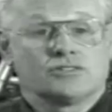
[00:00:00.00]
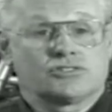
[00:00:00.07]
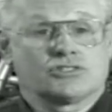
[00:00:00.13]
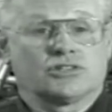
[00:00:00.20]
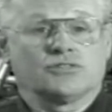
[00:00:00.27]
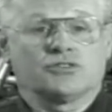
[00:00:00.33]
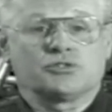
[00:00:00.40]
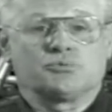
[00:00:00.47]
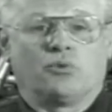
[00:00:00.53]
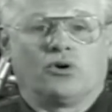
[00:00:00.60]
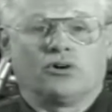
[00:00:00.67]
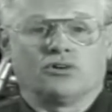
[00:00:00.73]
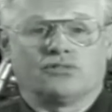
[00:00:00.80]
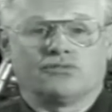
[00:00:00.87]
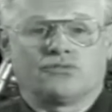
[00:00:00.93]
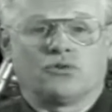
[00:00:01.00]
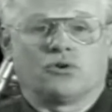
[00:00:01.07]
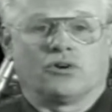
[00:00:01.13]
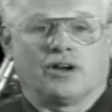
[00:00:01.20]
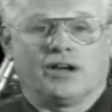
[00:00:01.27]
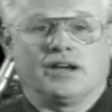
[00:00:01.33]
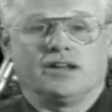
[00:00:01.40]
Service Bulletin
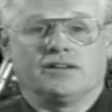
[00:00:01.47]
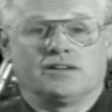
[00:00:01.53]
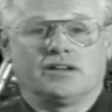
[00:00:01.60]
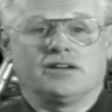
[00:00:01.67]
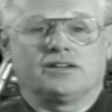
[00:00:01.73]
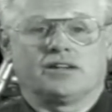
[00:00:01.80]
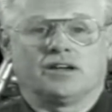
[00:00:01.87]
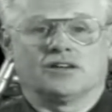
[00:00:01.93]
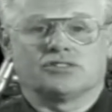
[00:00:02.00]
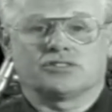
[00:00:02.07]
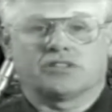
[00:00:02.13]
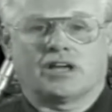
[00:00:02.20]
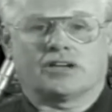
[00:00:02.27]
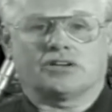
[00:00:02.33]
480 details